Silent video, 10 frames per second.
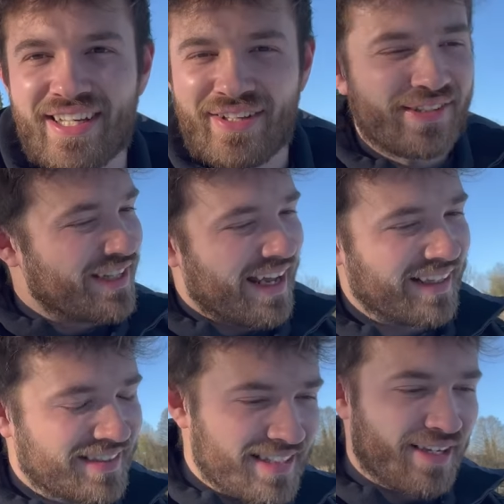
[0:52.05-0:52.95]
huge
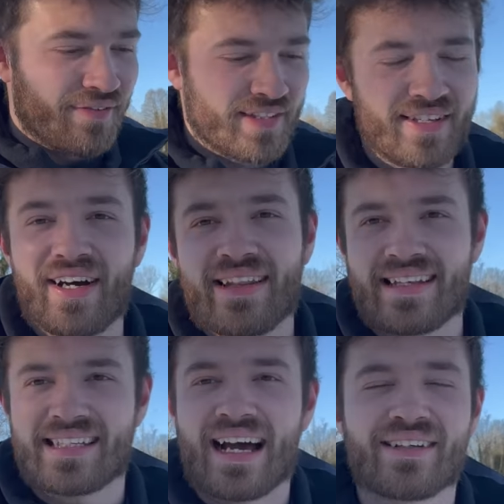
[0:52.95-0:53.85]
thanks to you for sorting
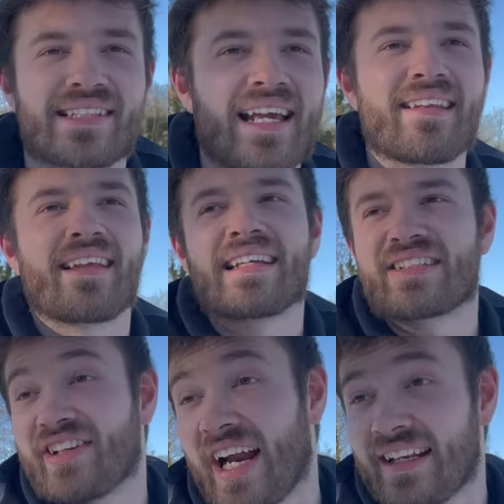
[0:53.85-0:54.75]
this out, saying that
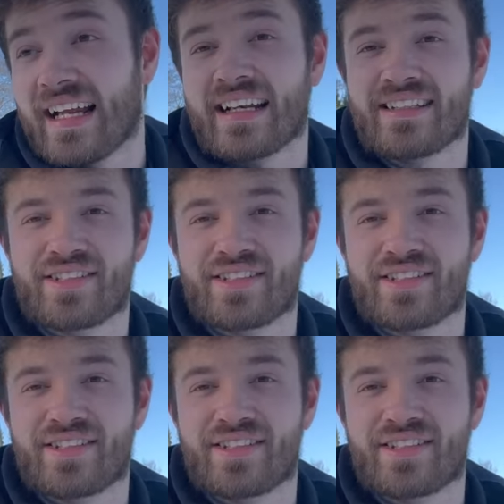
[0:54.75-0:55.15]
his granddad had